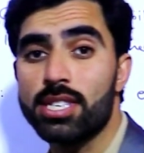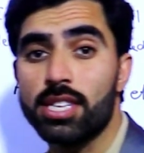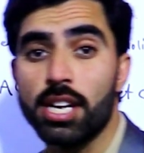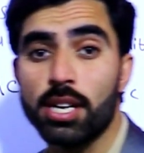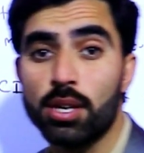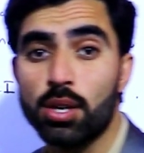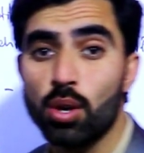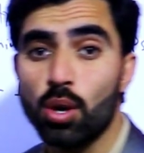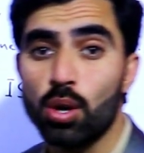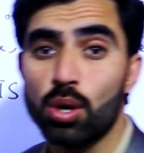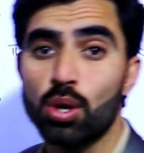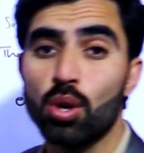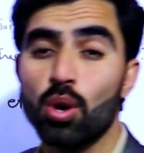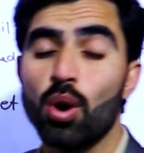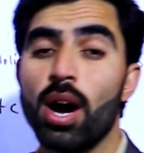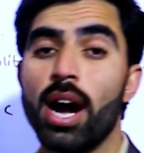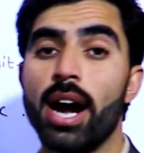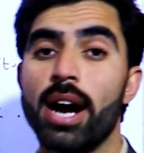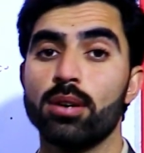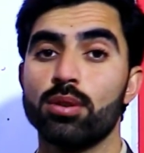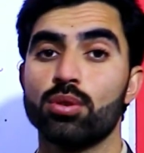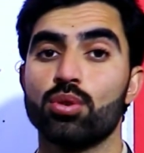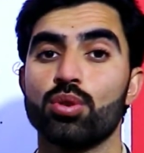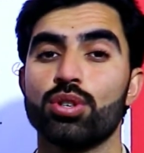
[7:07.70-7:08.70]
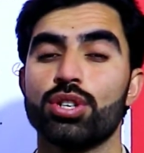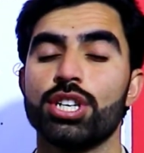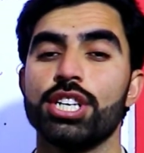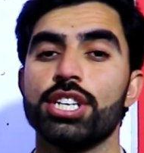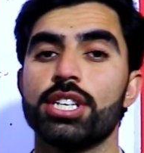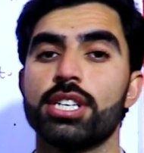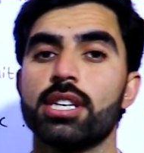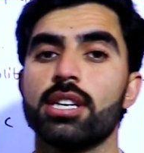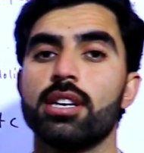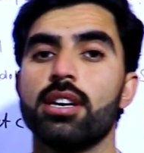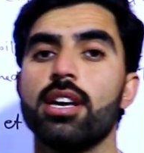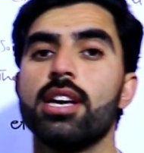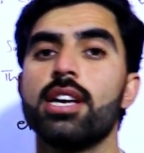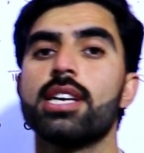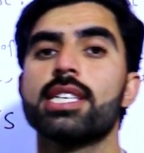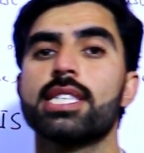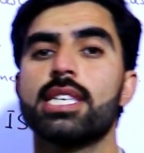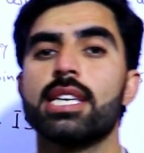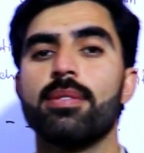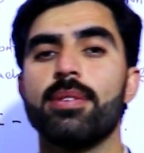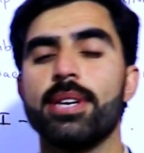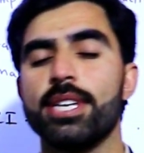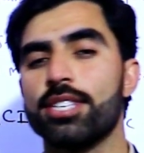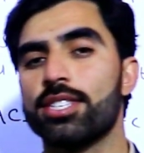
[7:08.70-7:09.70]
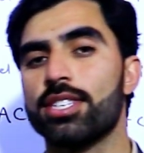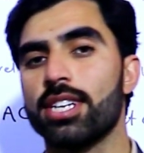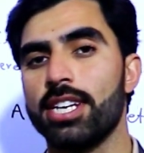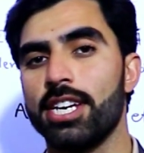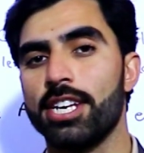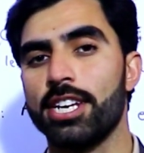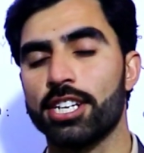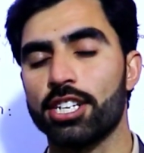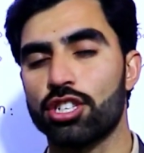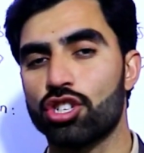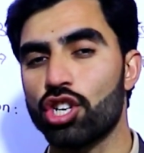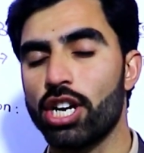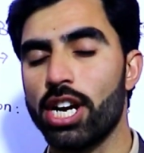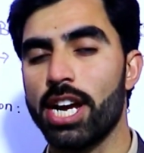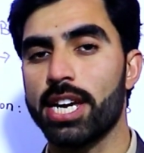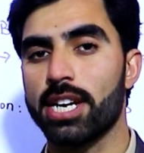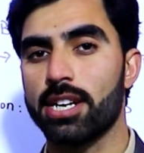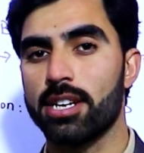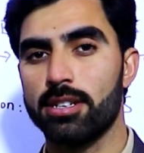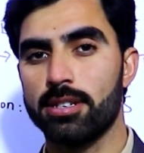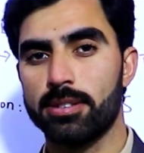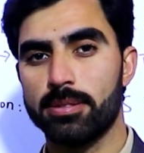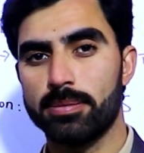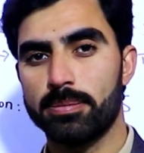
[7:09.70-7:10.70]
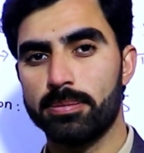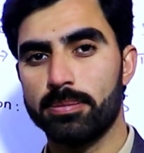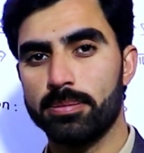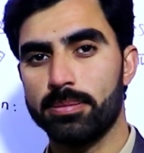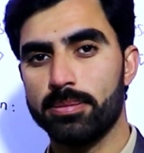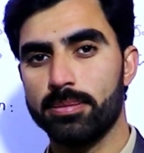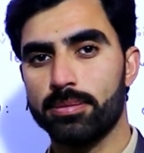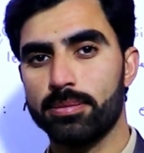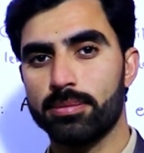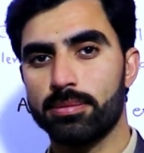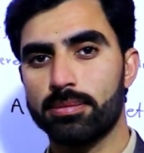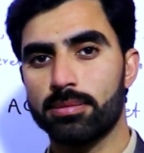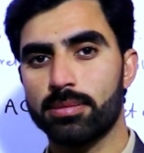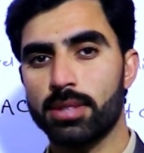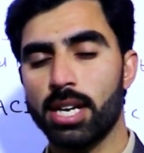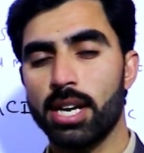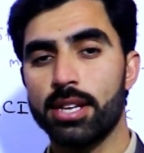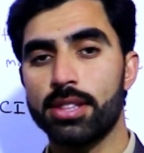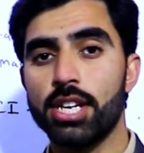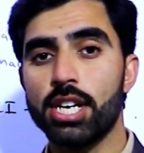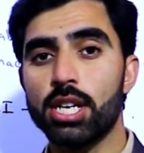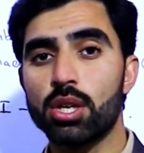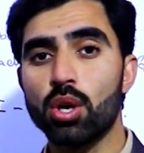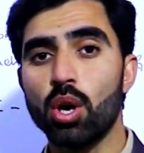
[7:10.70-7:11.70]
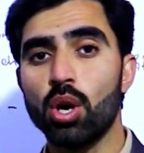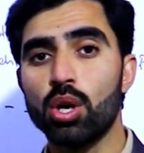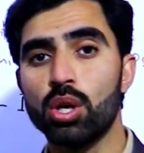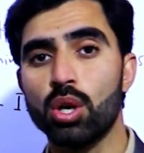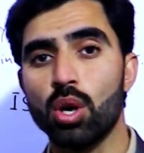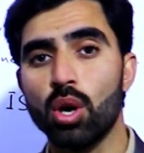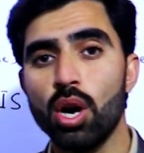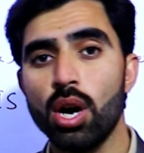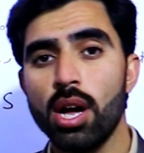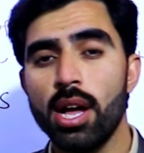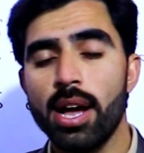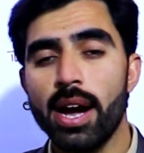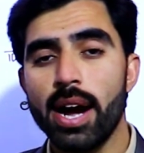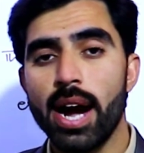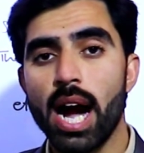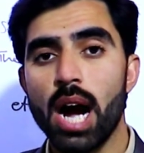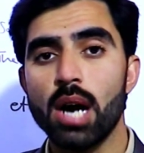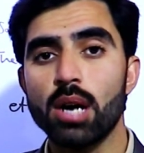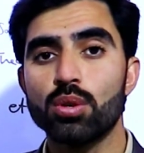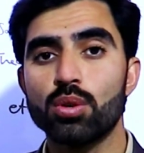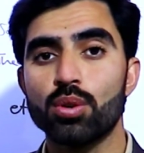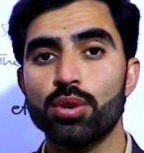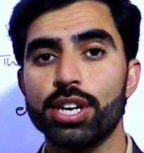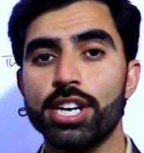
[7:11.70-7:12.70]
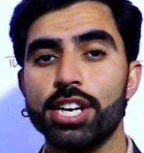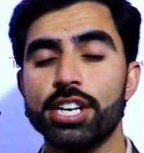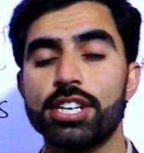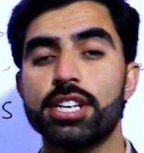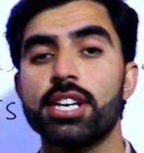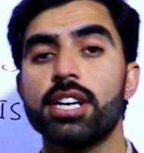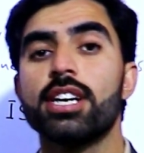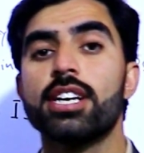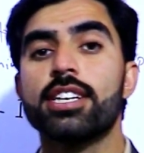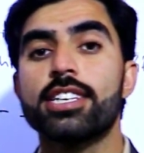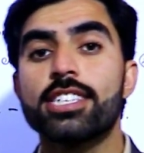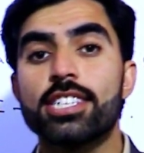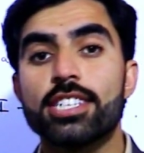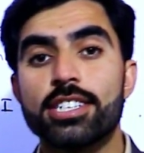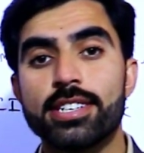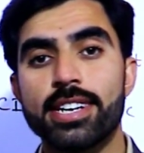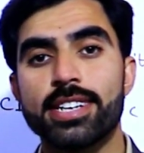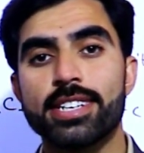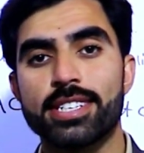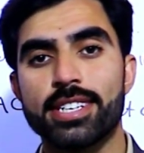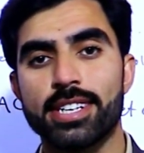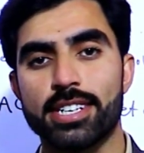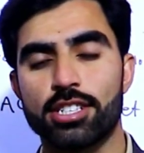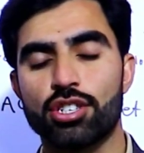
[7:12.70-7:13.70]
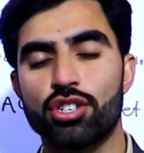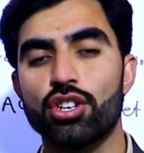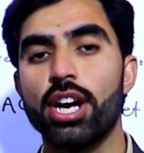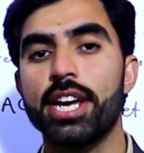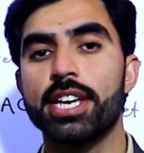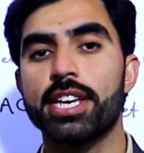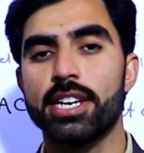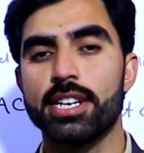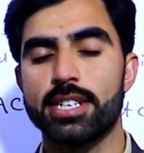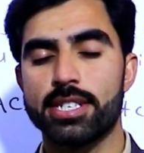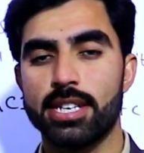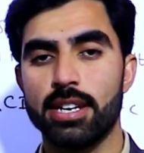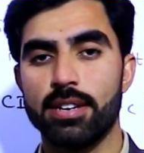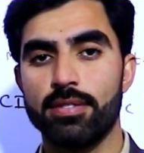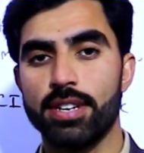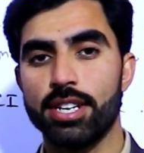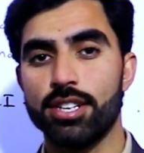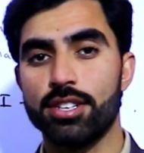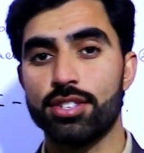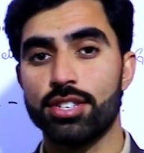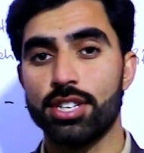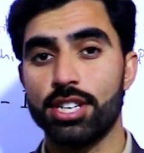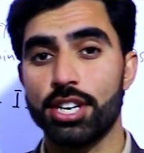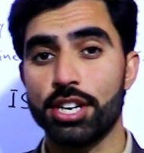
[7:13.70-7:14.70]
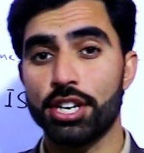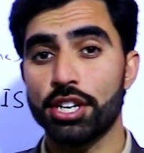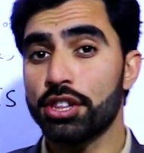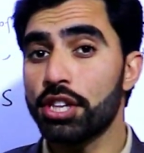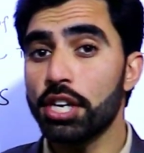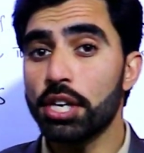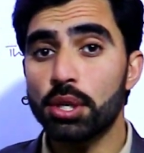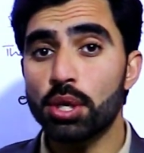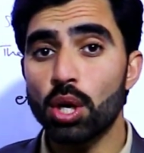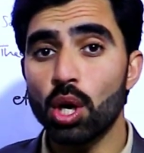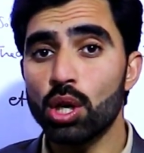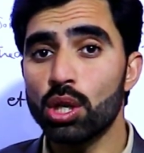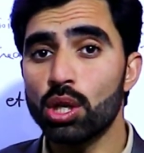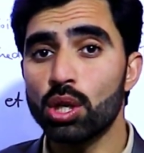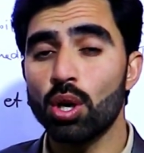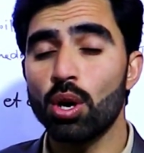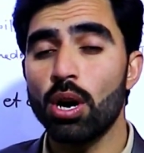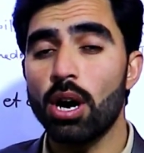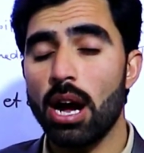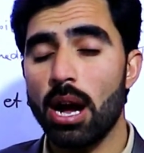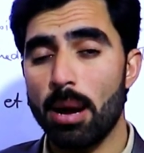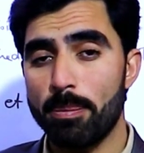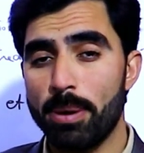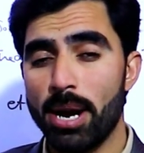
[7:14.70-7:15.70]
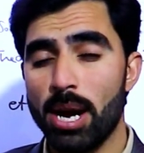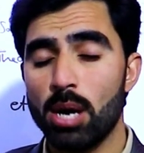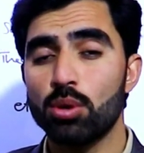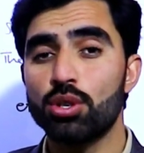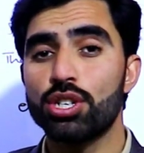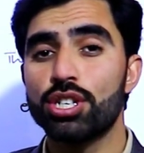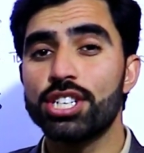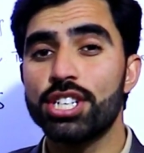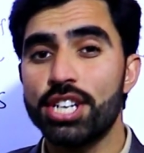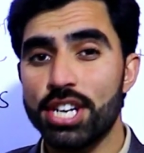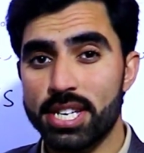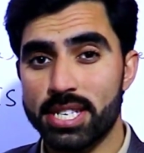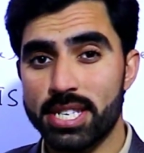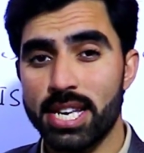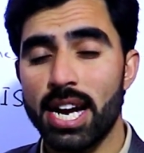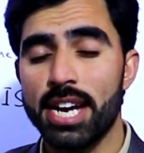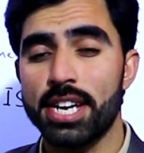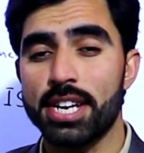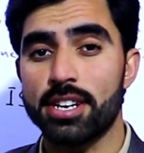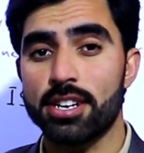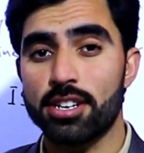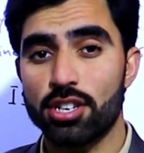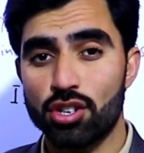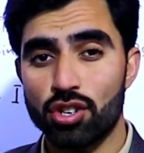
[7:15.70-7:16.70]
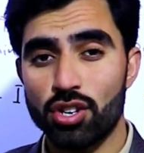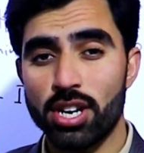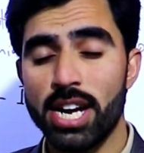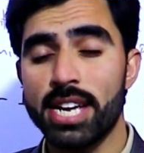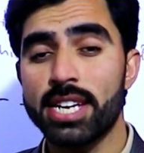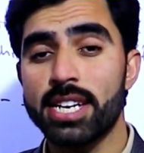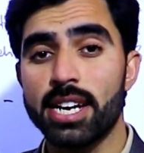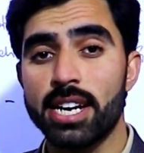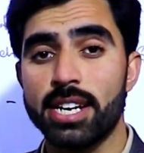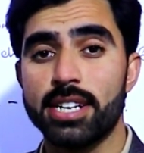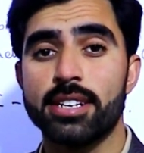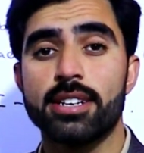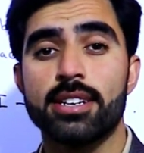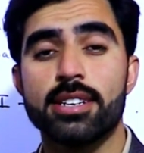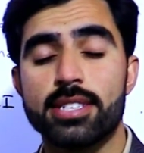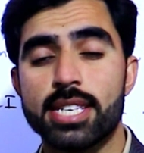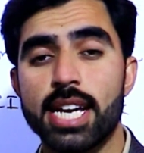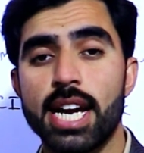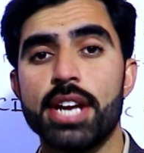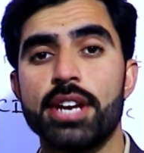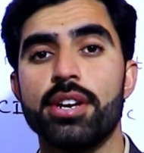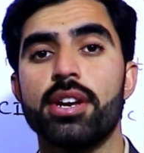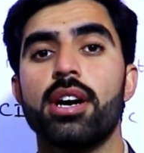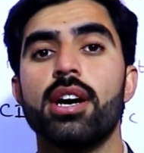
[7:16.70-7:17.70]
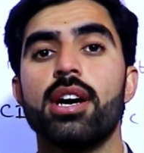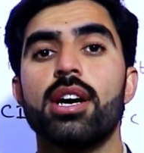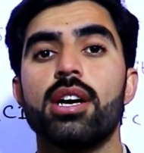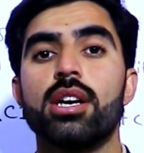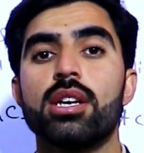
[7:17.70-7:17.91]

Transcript: they don't know how to read civil engineering drawing they don't know how to read structure drawing and civil engineering. They don't know about design, drawing and design.